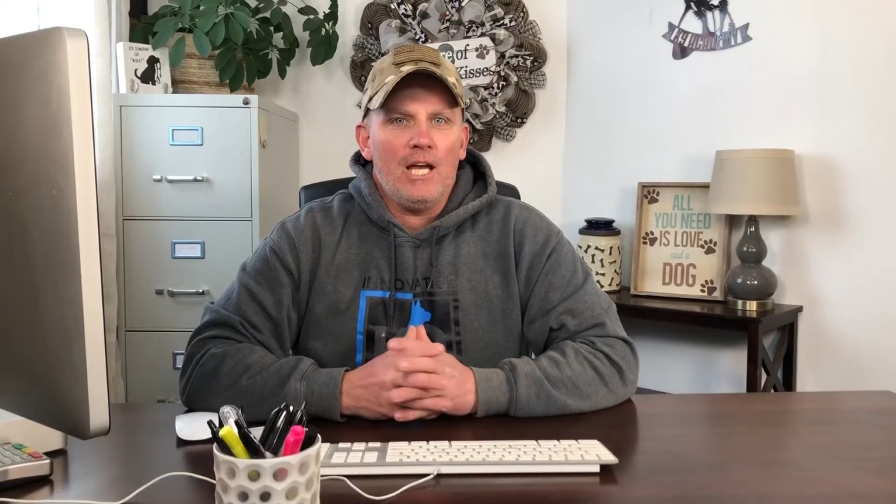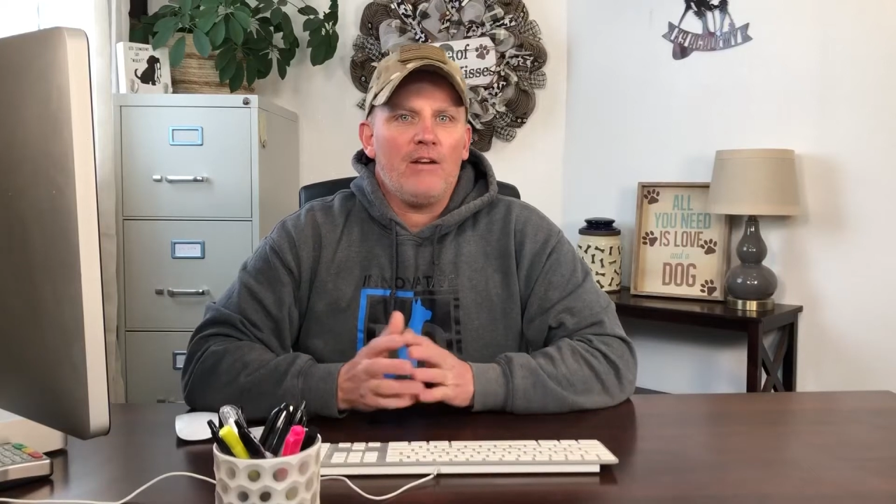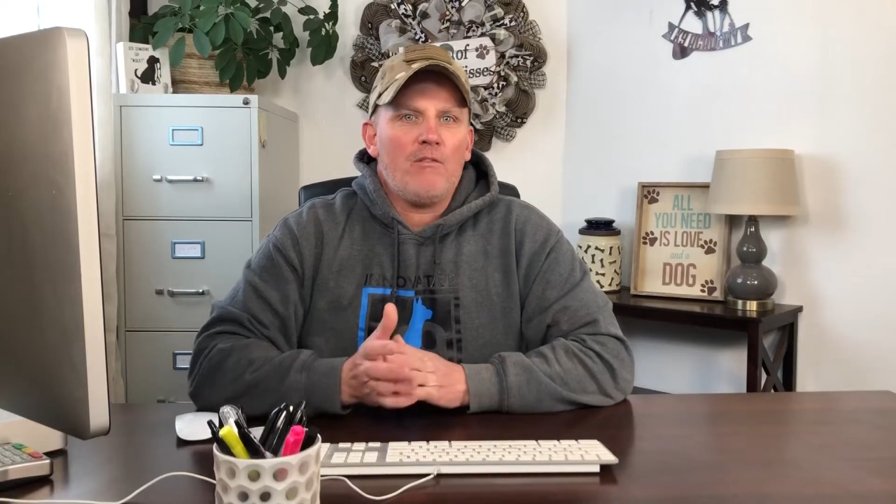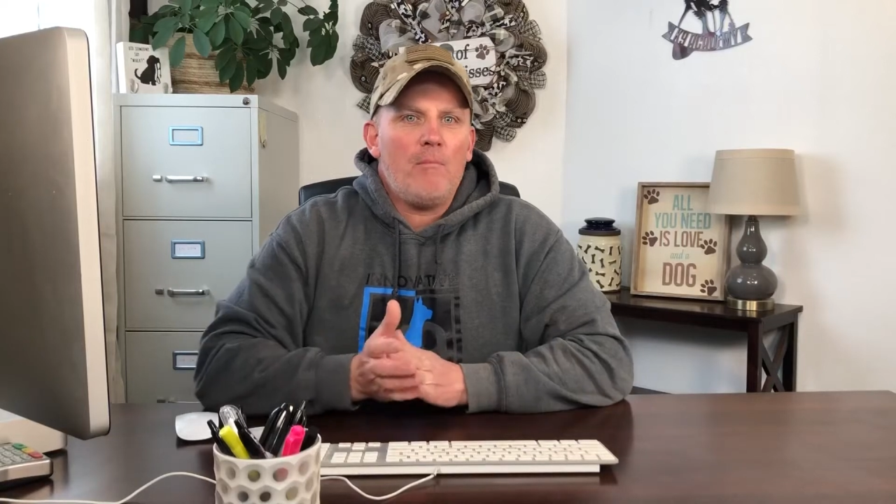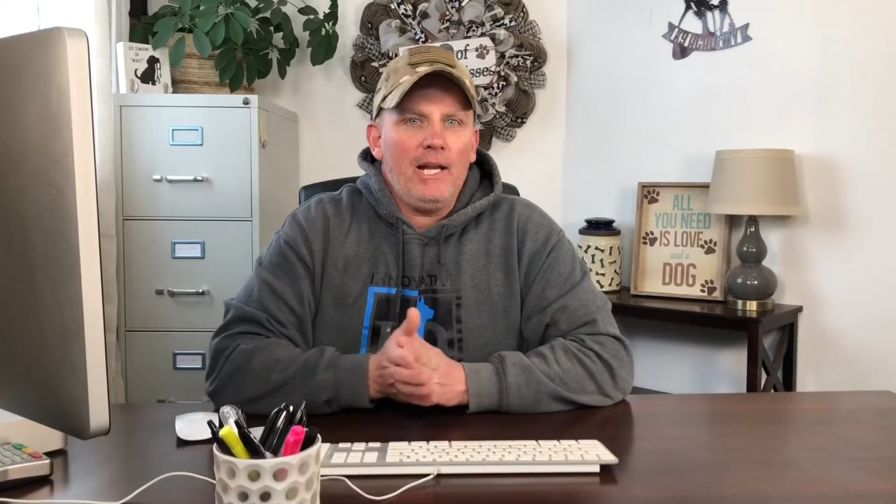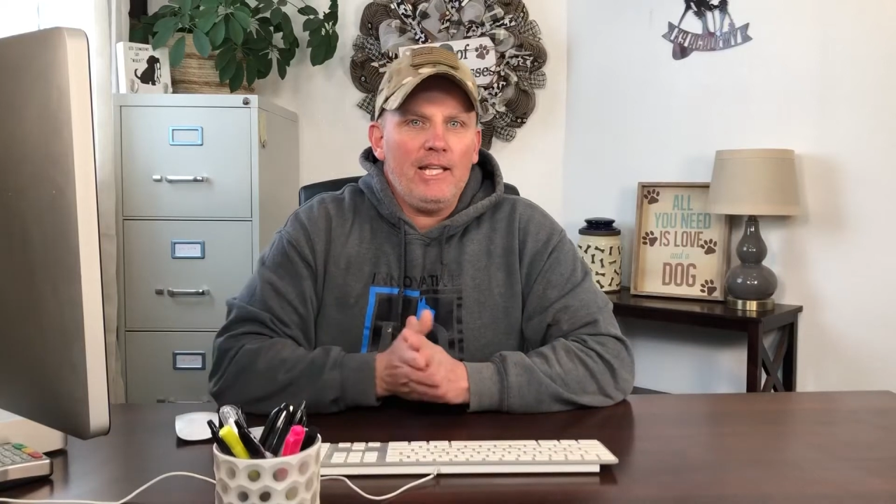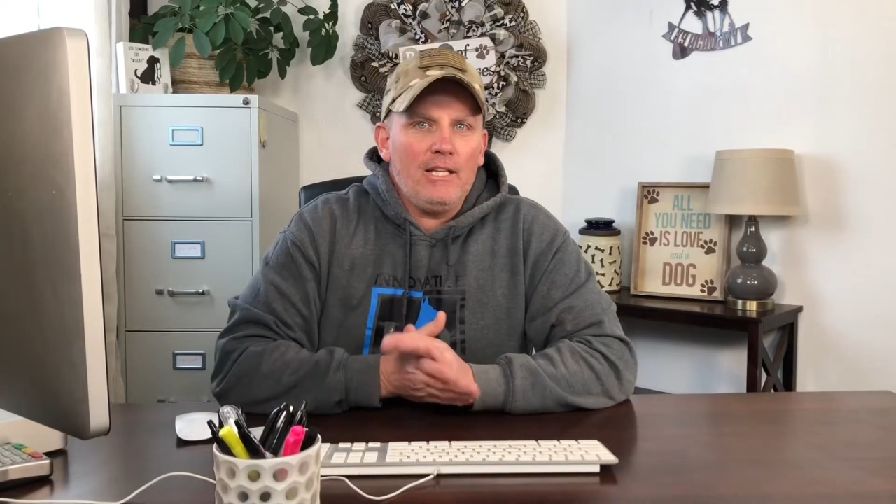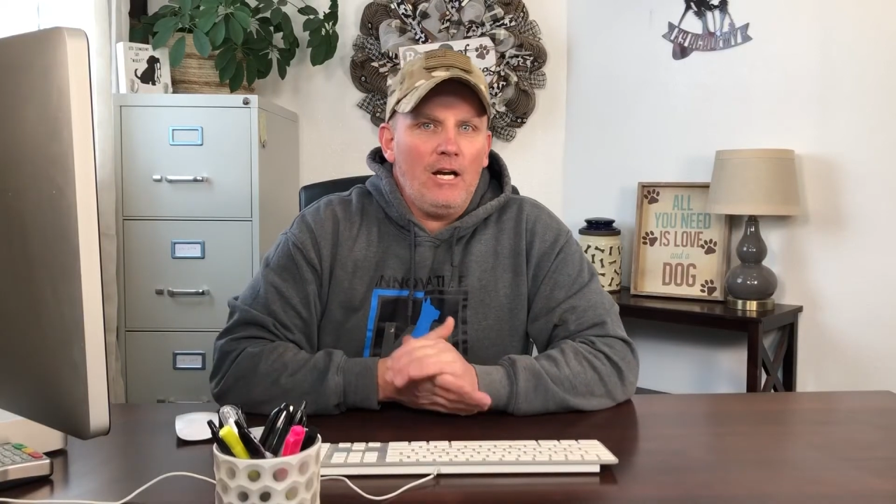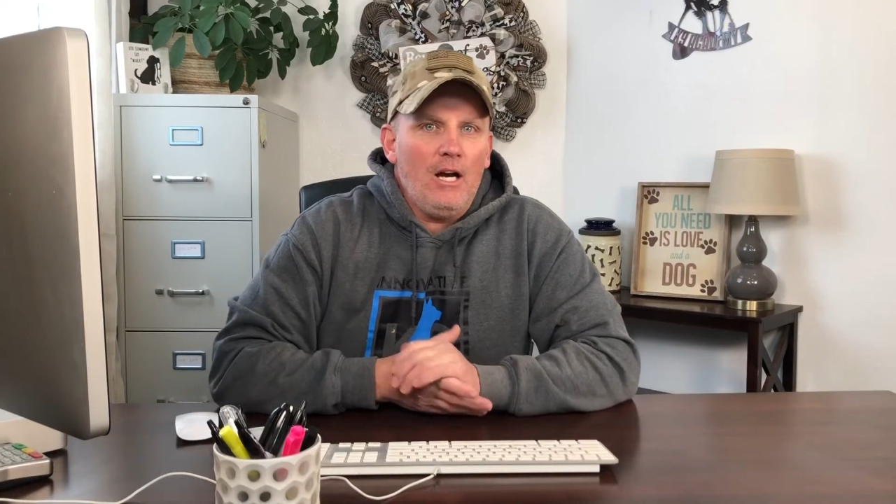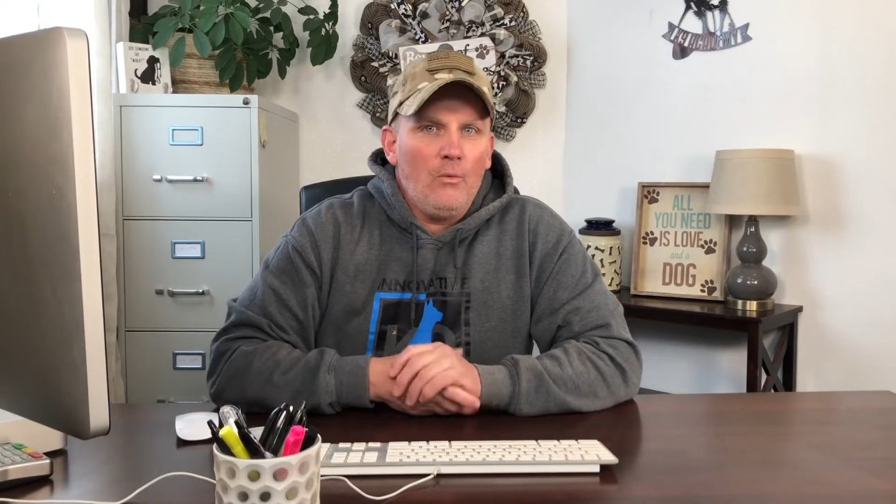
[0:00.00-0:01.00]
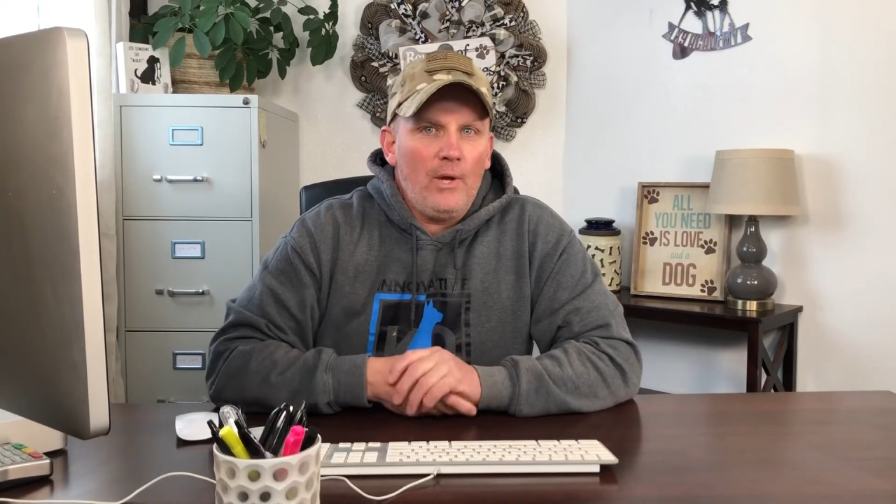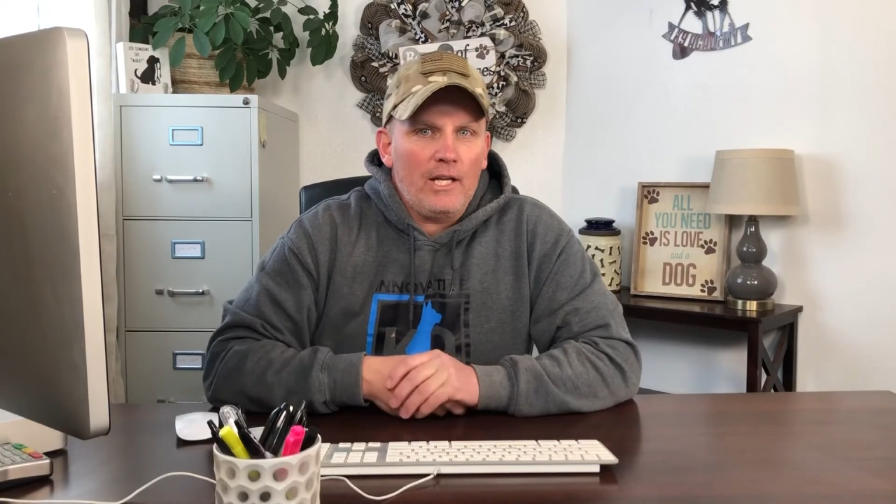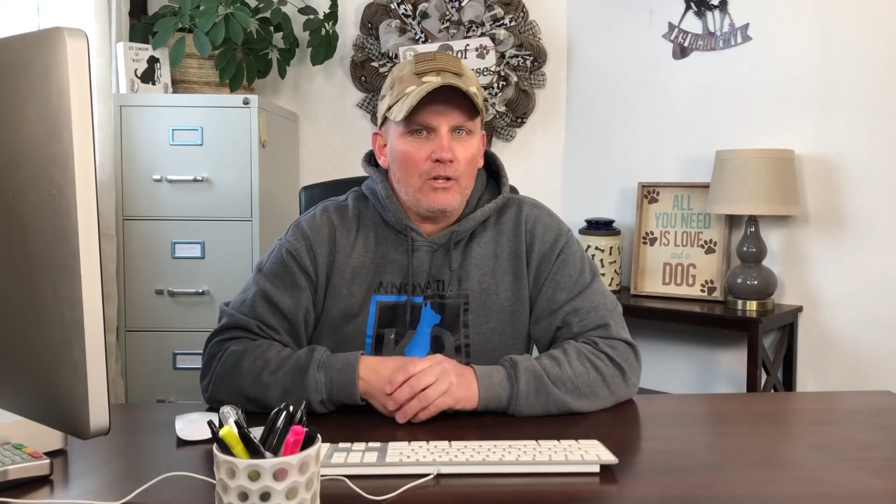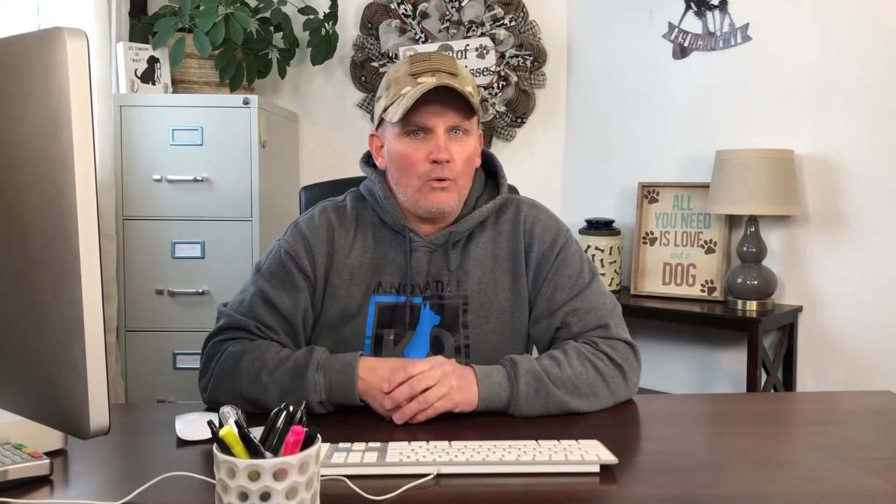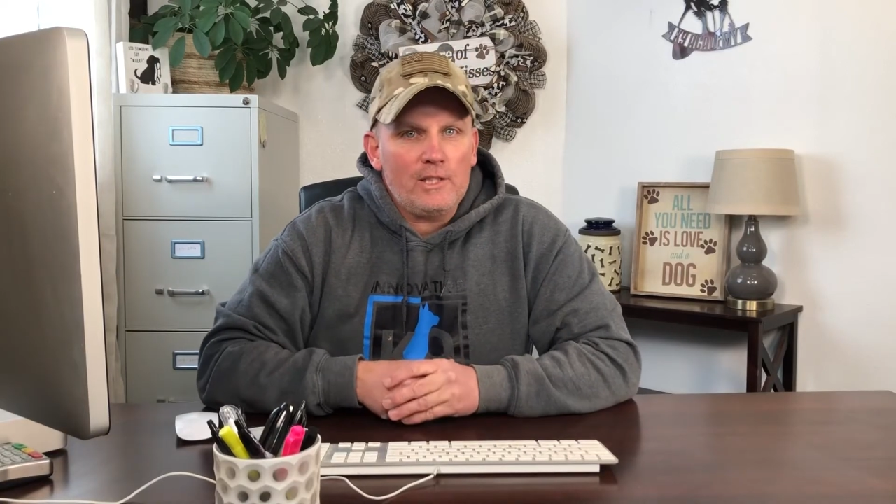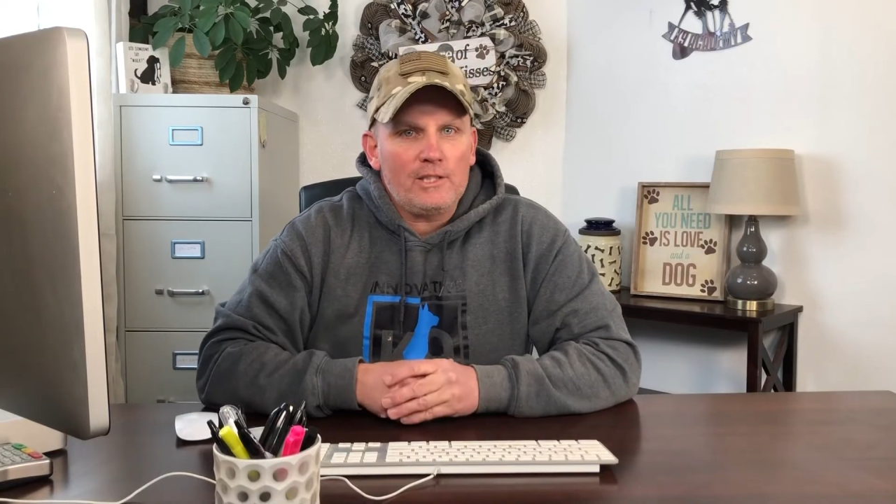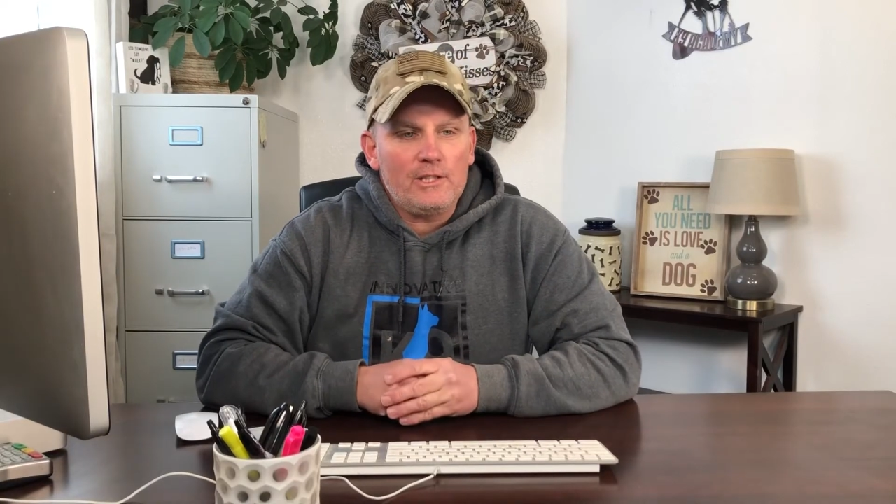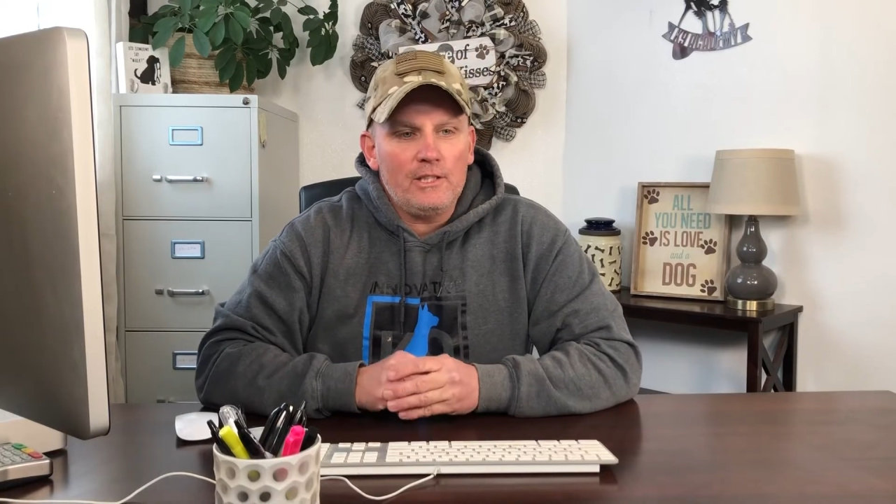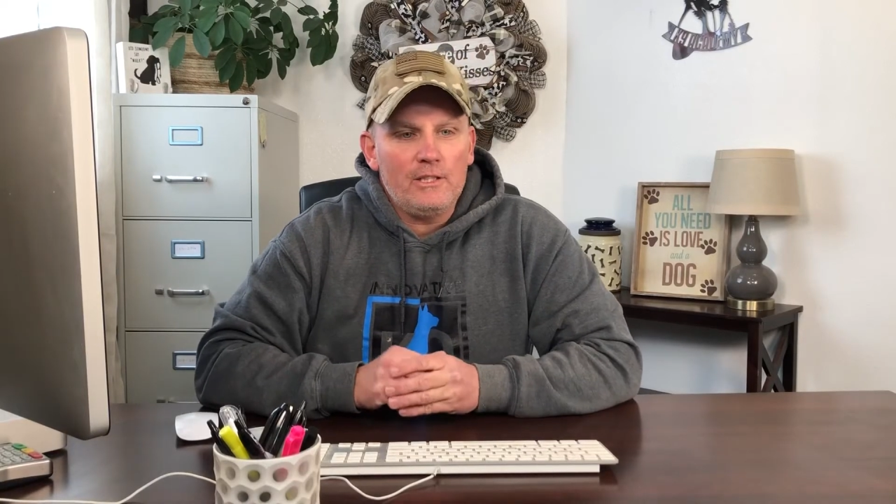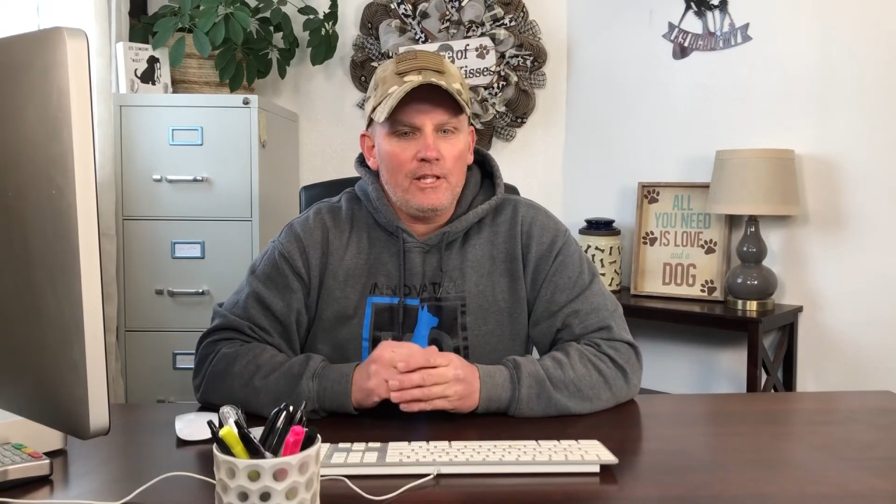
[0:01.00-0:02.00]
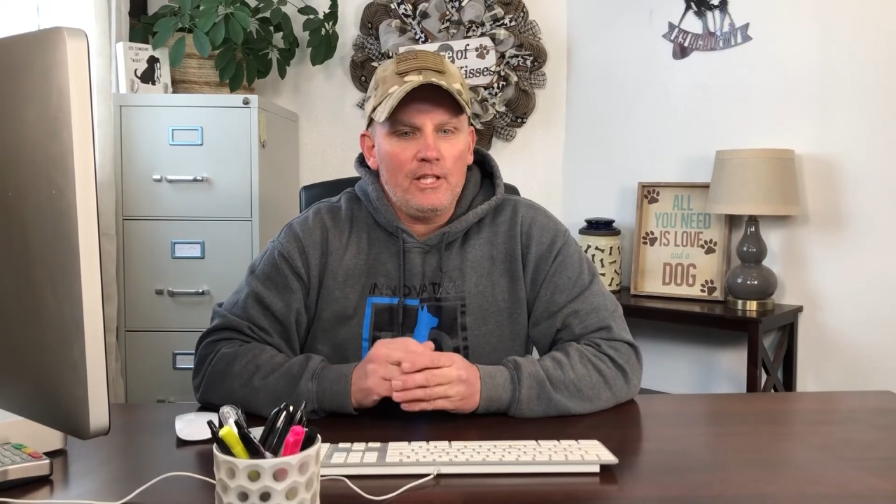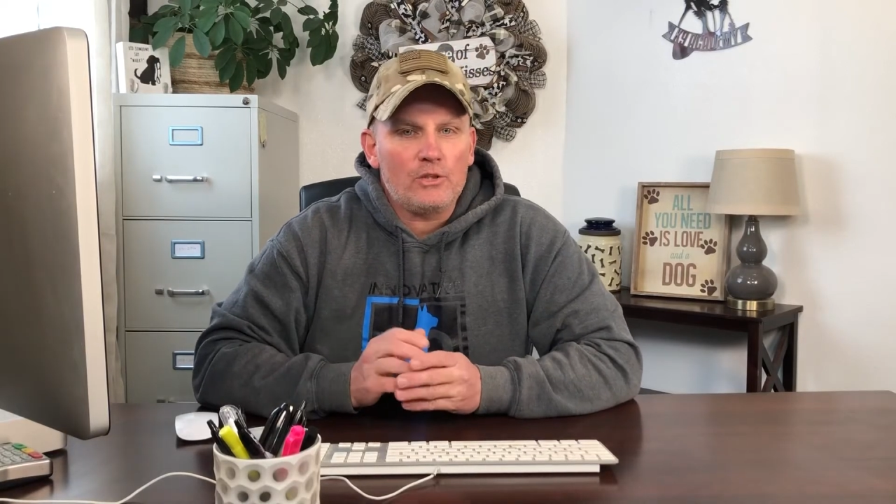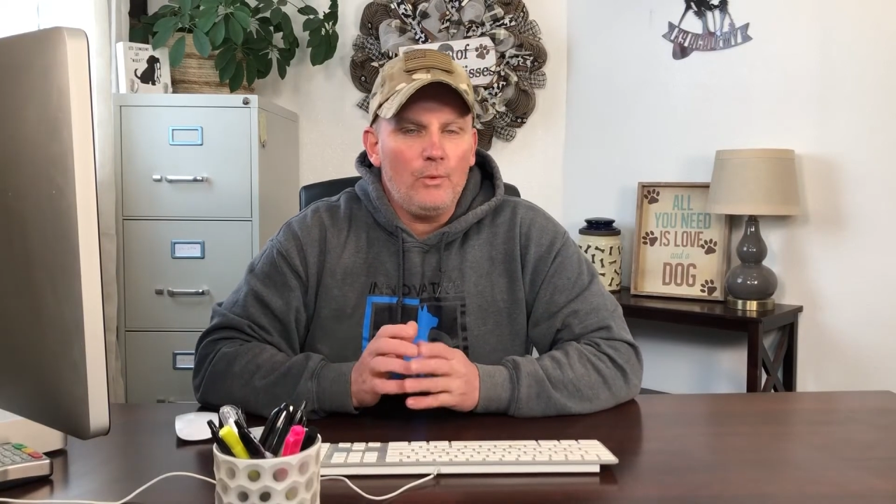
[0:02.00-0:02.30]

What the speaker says: Hey everybody, we had a question this